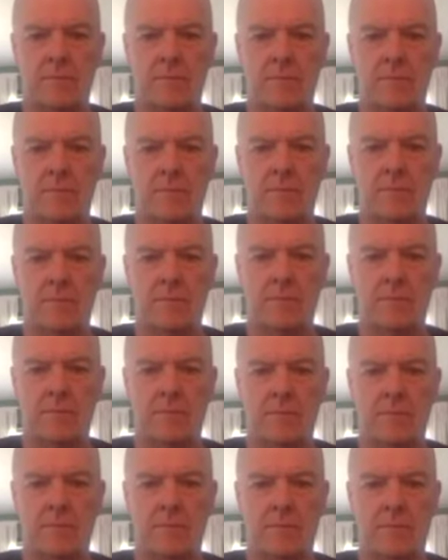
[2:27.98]

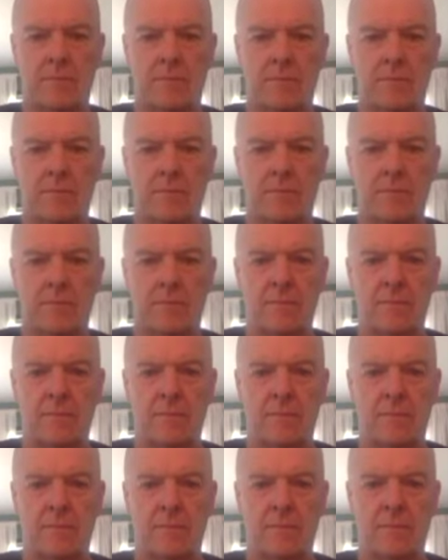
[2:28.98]

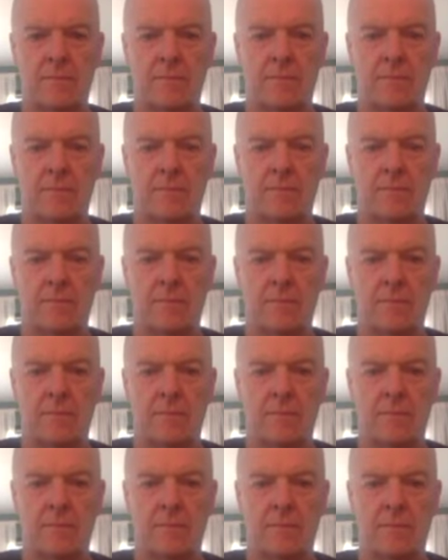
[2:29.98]

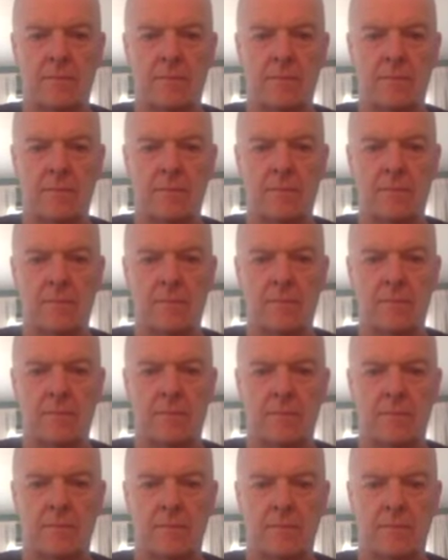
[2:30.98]

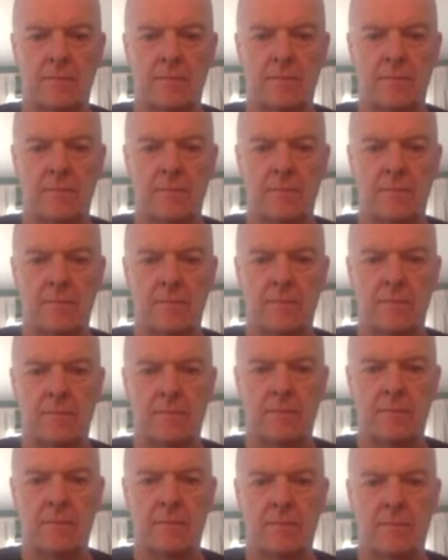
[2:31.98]

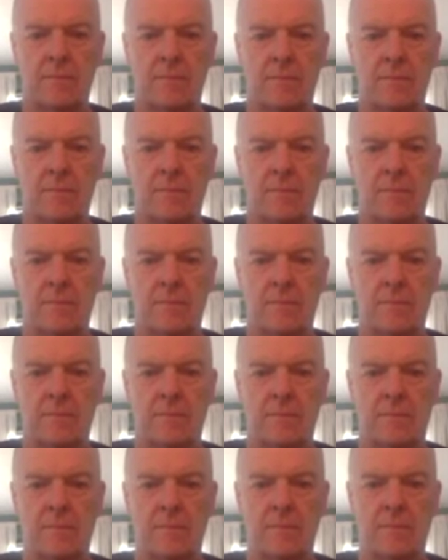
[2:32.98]

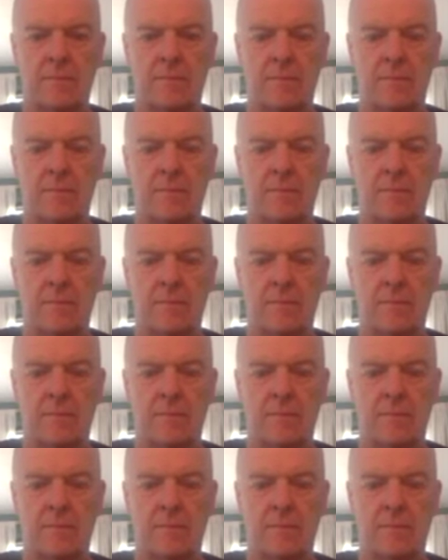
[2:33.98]
[no speech]